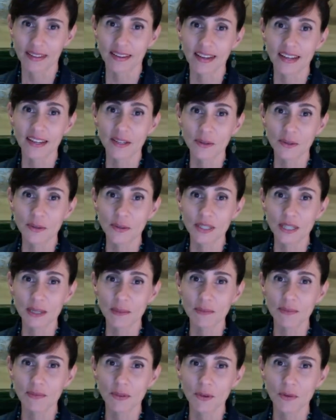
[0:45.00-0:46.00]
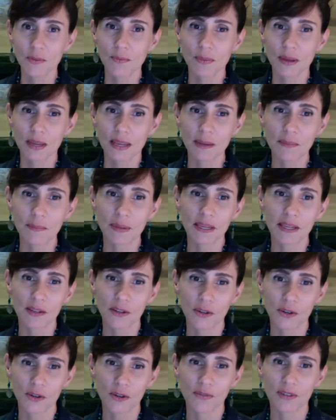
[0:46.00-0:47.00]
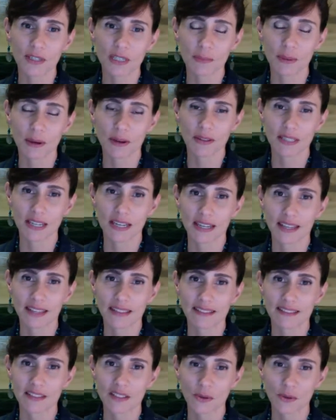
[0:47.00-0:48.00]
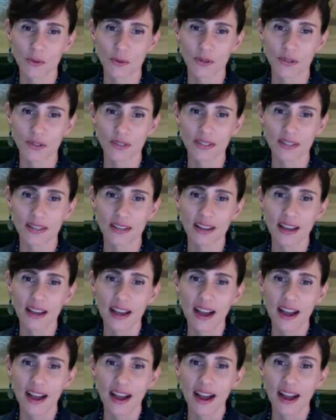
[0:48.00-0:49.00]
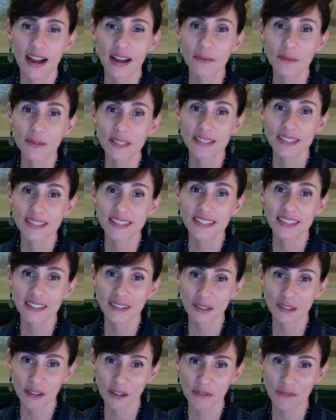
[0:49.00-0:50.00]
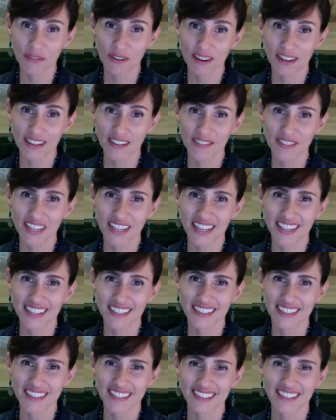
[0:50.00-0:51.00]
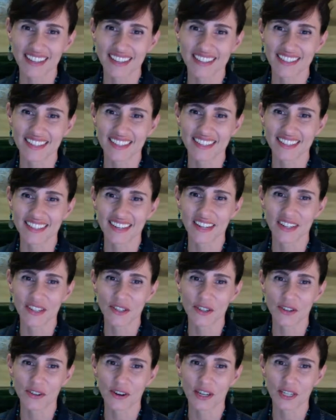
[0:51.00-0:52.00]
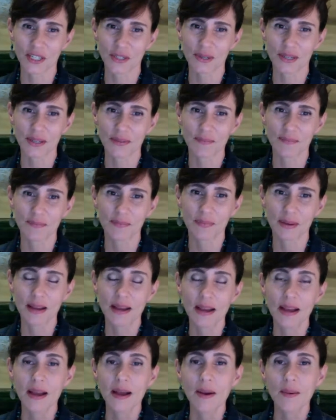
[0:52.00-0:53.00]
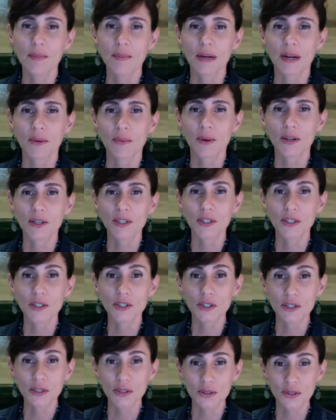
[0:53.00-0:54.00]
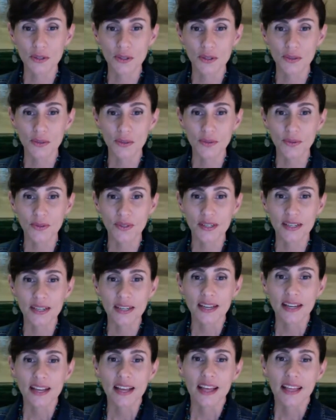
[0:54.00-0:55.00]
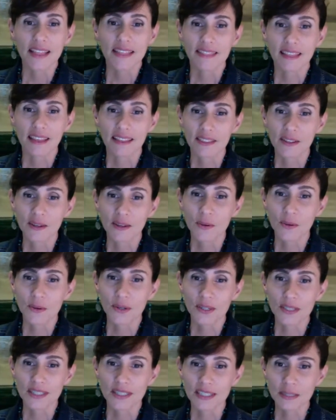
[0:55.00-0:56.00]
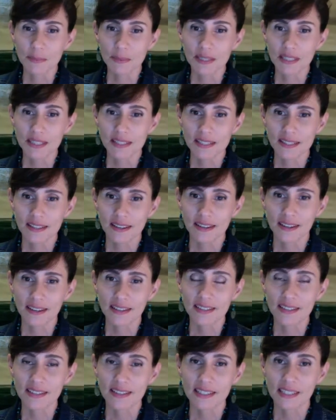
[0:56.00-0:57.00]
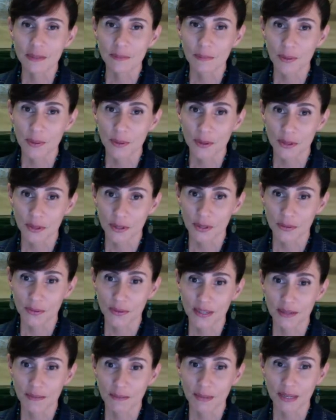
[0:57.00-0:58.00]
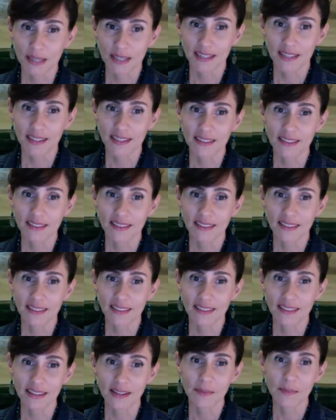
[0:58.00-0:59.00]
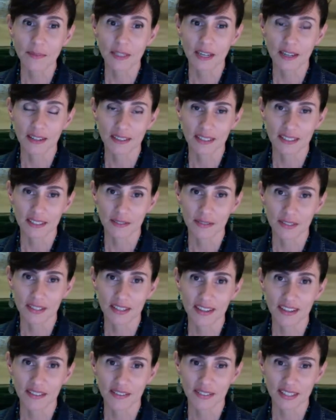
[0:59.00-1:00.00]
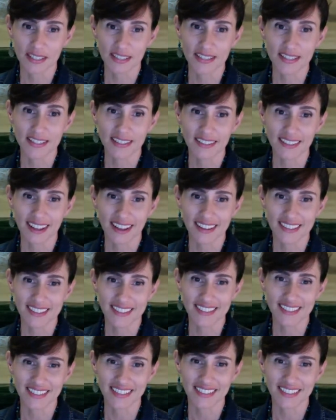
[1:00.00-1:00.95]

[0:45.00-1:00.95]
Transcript: I know some of you may be nervous about taking this course. I was terrified of taking this class as an undergraduate, but I want to assure you that the course has been designed to support you in meeting the objectives of this class.